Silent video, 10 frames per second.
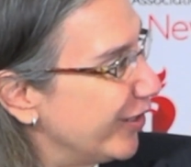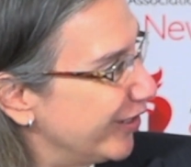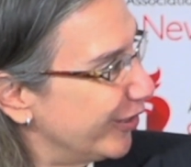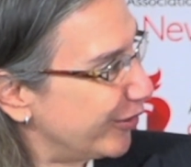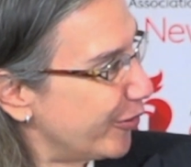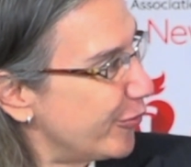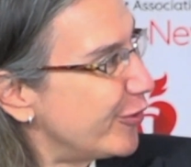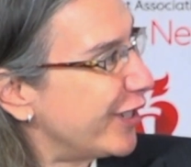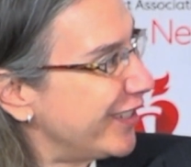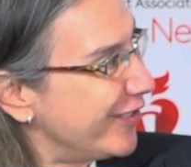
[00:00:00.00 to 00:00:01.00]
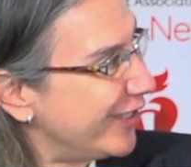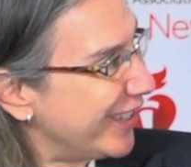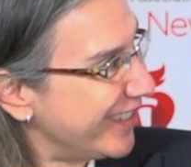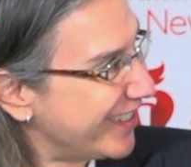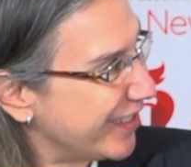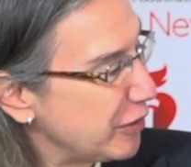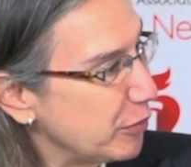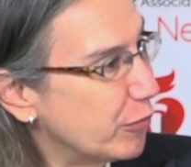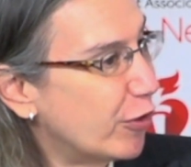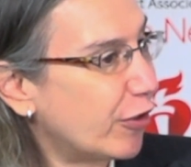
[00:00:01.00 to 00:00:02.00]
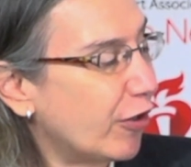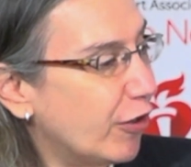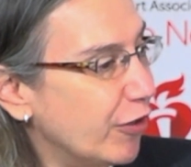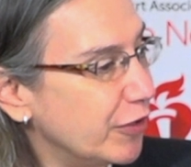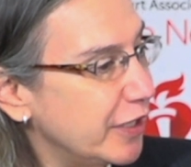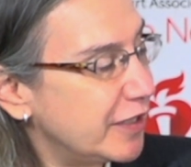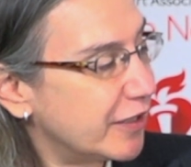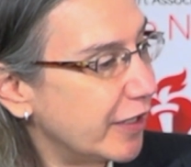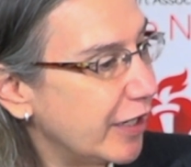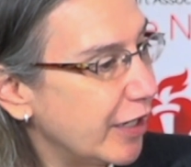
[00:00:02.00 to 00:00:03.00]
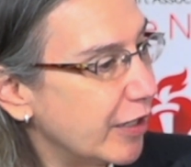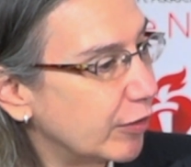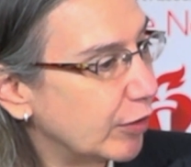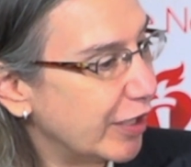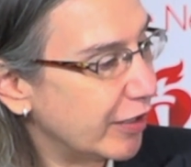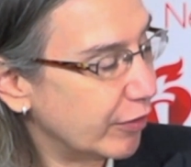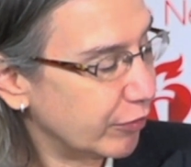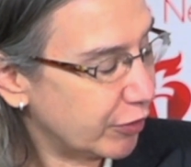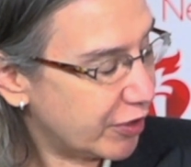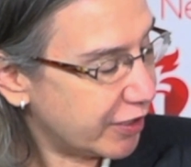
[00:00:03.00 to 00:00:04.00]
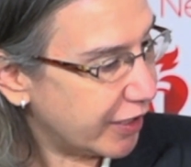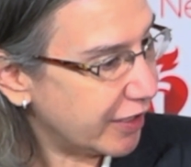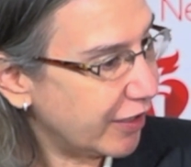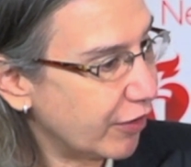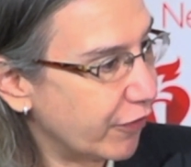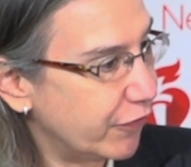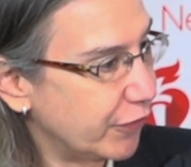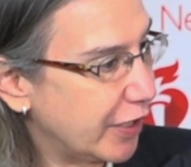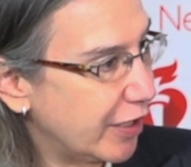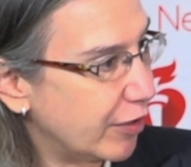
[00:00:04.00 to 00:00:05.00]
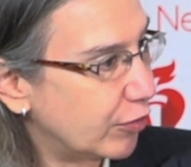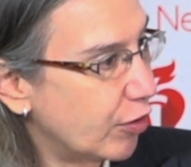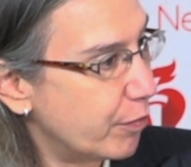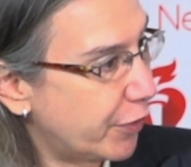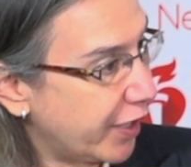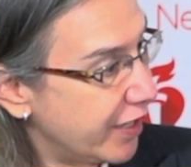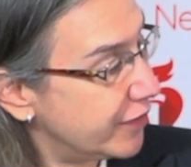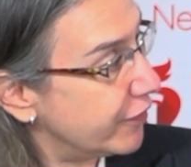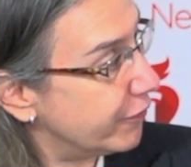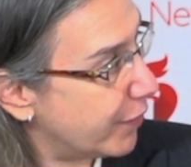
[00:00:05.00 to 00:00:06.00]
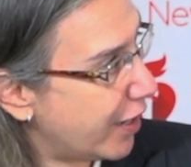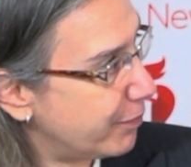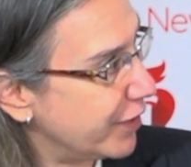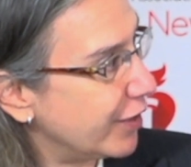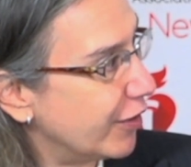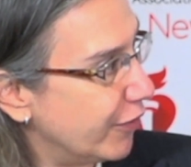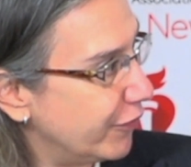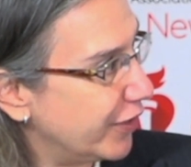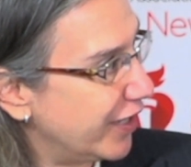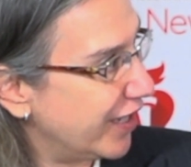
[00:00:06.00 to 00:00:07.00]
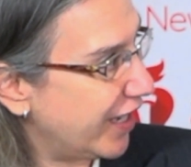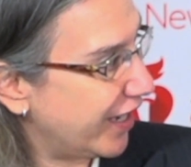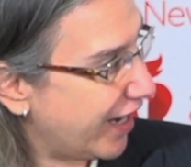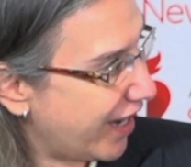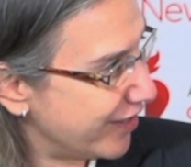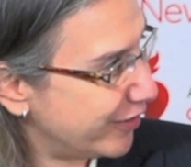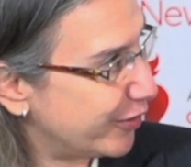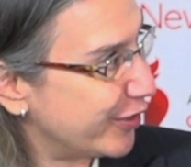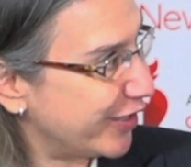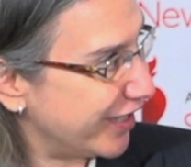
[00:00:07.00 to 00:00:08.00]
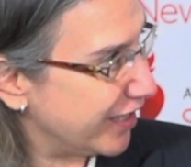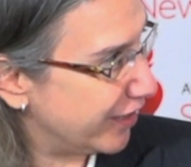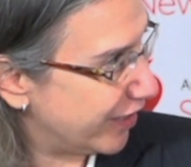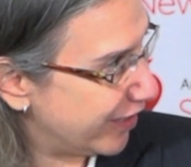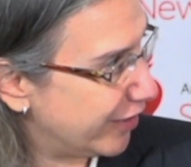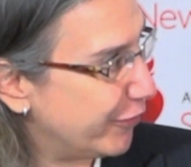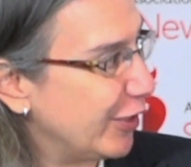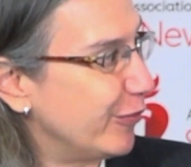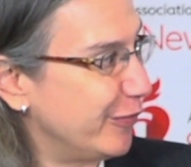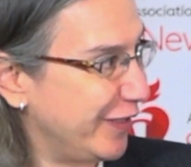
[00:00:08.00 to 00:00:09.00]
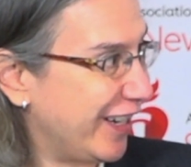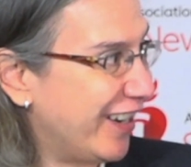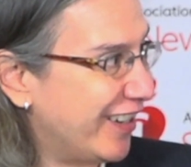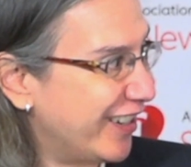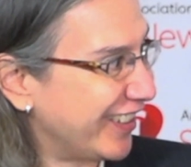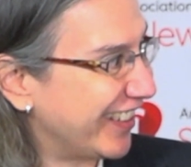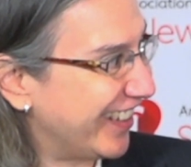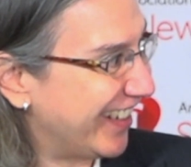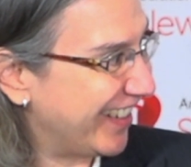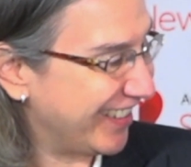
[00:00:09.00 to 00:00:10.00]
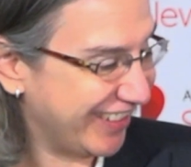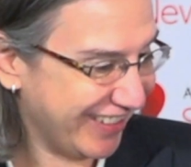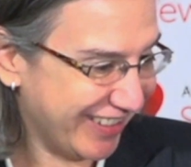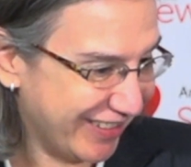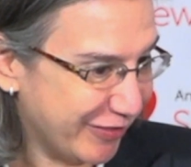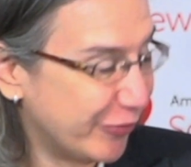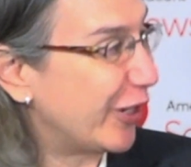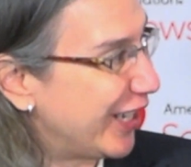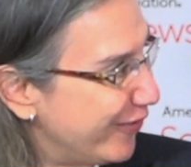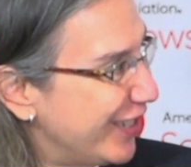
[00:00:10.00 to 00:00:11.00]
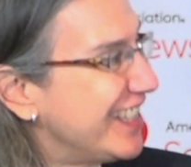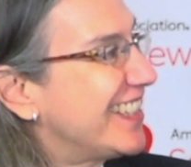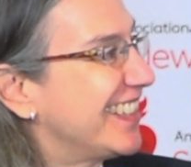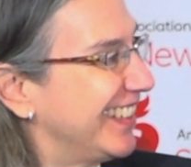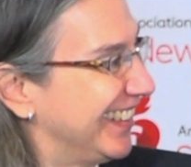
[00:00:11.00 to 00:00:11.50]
Dr. Wu, can you tell us a little more on this understanding of the comprehensive mapping of the enhancers in the development heart and relevance?